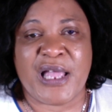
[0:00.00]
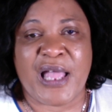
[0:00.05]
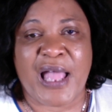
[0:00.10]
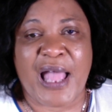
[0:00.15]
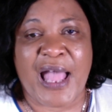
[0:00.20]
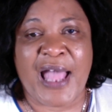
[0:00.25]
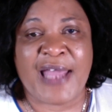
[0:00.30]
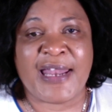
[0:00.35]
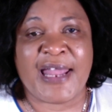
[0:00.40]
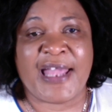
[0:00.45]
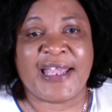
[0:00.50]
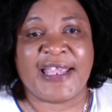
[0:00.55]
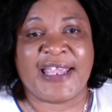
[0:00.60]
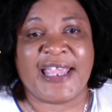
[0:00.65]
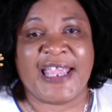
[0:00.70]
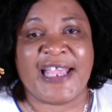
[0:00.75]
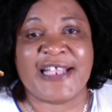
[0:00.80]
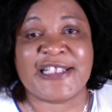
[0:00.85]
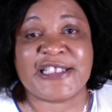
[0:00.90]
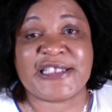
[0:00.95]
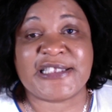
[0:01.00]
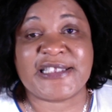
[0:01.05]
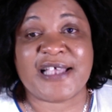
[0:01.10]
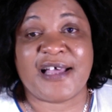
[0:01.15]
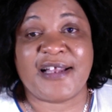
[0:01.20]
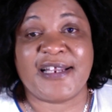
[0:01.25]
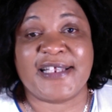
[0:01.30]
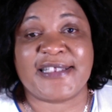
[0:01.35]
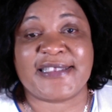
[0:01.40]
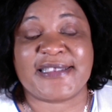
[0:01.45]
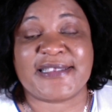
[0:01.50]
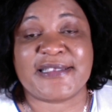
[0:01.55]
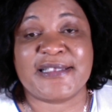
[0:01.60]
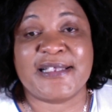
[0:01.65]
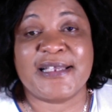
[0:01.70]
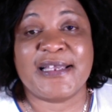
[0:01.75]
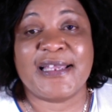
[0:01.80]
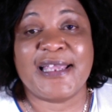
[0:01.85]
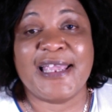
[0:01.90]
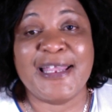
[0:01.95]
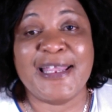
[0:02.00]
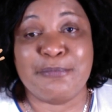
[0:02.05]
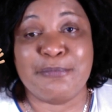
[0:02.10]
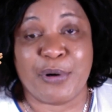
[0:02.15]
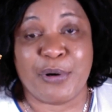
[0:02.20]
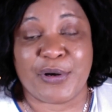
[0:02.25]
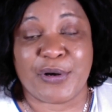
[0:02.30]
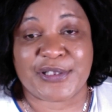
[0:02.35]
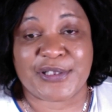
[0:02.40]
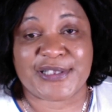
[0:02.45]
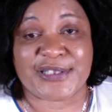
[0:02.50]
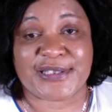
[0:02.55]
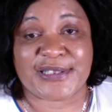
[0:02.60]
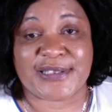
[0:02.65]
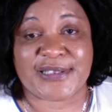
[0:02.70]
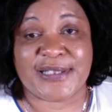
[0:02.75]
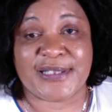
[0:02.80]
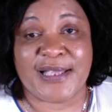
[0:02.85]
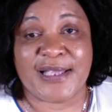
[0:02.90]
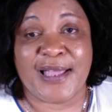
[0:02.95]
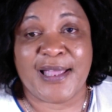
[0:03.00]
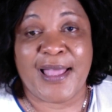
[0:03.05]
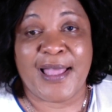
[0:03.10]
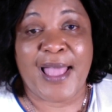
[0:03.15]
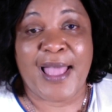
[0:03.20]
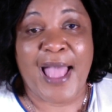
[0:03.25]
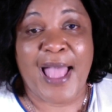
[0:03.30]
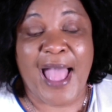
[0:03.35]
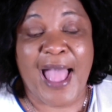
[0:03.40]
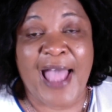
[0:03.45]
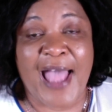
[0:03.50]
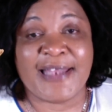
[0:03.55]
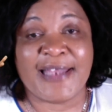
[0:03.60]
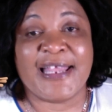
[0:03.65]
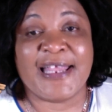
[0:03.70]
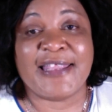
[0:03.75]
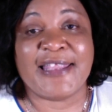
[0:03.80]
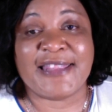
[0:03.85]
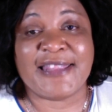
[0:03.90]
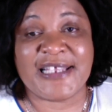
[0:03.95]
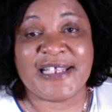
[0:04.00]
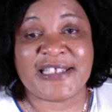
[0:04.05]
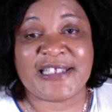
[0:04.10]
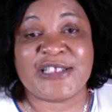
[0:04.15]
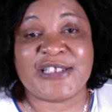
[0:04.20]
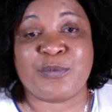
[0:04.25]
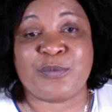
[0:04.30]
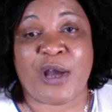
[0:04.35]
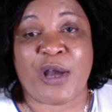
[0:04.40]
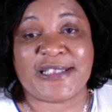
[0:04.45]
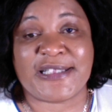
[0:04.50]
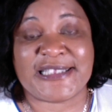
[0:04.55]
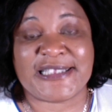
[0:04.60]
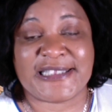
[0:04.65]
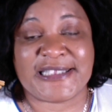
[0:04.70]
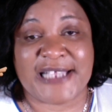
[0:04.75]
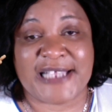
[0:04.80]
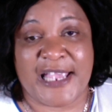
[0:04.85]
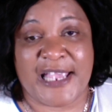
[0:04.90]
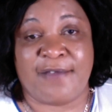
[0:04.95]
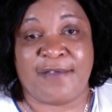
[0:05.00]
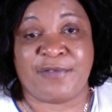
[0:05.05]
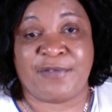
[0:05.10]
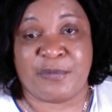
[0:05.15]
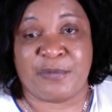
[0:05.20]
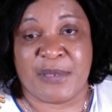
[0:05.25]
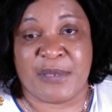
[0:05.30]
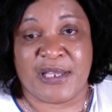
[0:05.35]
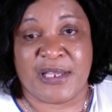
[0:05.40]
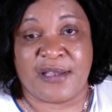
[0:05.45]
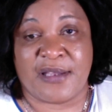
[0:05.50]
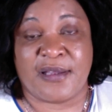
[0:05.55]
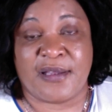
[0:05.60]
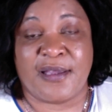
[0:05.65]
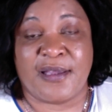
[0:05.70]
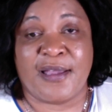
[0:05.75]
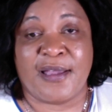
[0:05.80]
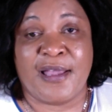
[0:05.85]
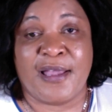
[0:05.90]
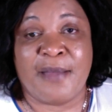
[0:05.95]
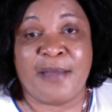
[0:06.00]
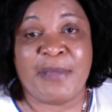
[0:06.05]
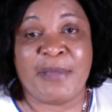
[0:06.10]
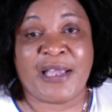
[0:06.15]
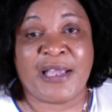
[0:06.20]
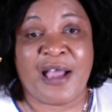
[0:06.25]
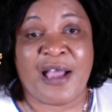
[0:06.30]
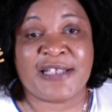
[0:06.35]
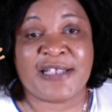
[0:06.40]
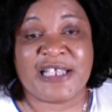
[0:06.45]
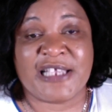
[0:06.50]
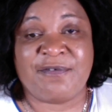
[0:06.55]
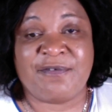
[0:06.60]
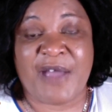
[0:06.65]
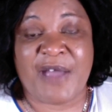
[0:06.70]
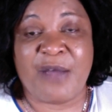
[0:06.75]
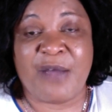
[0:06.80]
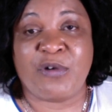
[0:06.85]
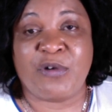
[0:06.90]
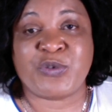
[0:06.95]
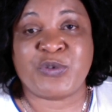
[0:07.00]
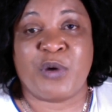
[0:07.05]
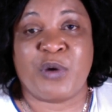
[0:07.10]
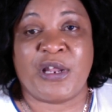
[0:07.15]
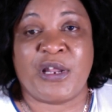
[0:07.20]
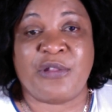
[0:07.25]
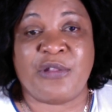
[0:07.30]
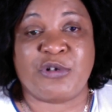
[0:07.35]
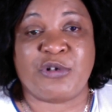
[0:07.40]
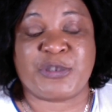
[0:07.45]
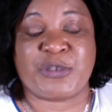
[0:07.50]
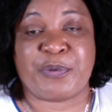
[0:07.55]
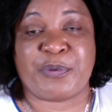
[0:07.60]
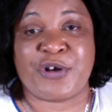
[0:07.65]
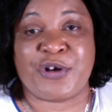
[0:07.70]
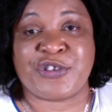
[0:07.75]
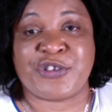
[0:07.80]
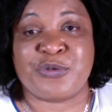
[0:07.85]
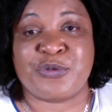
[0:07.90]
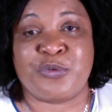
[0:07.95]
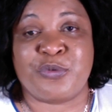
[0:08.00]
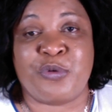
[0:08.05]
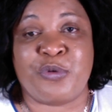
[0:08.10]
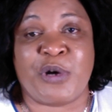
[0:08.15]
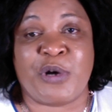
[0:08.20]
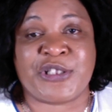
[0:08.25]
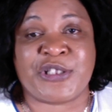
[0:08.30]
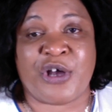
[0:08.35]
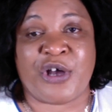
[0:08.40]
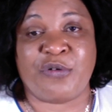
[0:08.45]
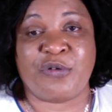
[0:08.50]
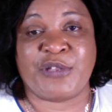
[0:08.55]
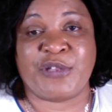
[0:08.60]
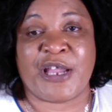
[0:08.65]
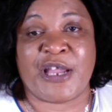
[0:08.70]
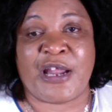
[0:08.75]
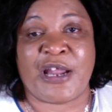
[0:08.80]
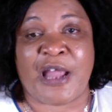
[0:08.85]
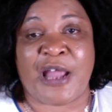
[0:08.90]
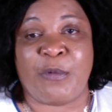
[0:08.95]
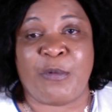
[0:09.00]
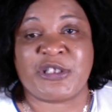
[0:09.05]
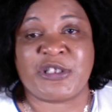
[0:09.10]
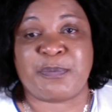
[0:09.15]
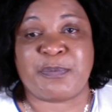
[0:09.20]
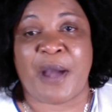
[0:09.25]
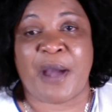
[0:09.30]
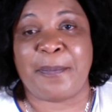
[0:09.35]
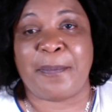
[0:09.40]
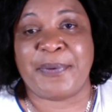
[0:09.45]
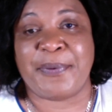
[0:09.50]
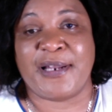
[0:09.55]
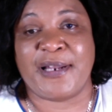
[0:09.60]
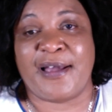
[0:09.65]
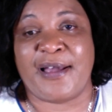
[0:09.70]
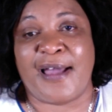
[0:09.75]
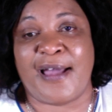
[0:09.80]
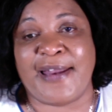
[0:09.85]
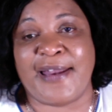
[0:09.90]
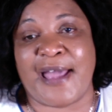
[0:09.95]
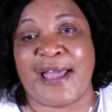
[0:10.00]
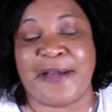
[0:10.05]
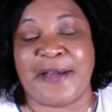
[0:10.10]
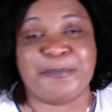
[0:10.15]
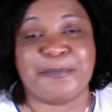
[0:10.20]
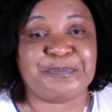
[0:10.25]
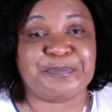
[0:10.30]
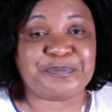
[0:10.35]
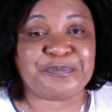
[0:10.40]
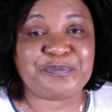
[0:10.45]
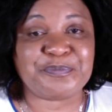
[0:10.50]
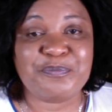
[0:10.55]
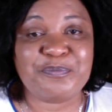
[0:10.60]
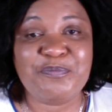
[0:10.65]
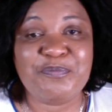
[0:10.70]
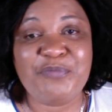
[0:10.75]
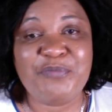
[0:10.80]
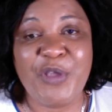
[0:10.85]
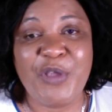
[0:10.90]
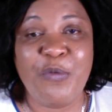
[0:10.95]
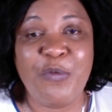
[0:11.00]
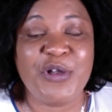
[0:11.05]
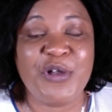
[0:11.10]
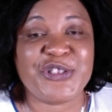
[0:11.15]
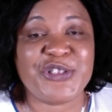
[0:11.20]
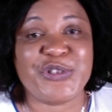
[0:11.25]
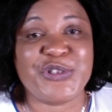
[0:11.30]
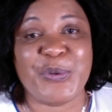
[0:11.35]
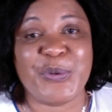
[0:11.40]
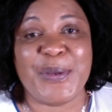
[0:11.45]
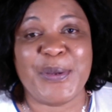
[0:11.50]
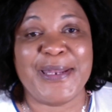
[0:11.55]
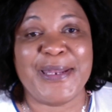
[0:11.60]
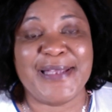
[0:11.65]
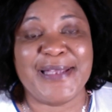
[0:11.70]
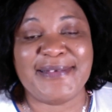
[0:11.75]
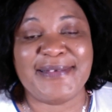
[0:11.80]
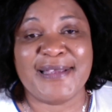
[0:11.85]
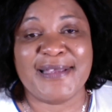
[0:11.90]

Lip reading: and I gained solace in books. And this is what saved me. Because if I was one of those person who was out there and I was popular and I was doing it,